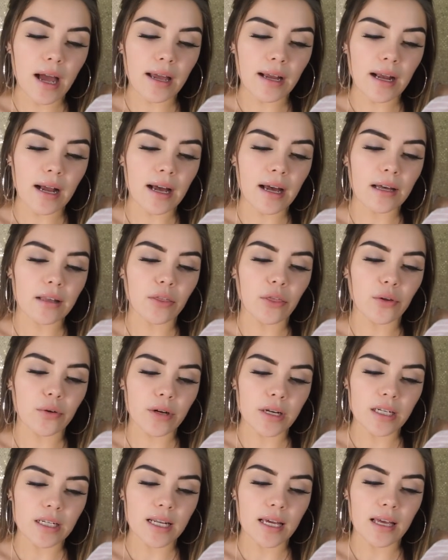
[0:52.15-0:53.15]
I got a
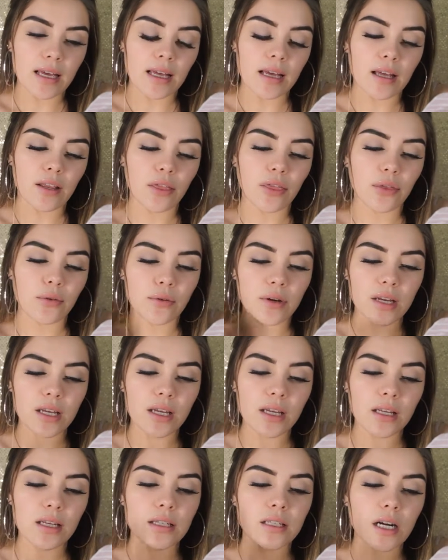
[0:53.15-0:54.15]

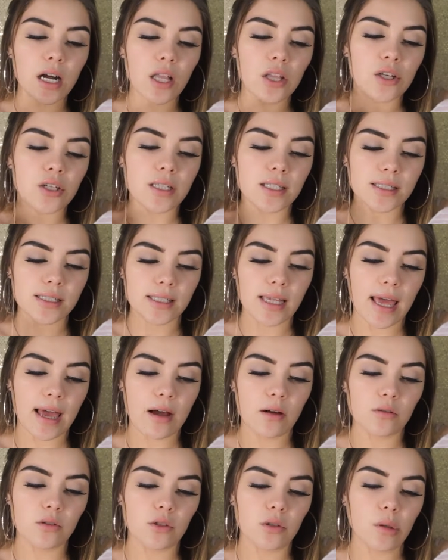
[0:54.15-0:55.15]
$3 discount,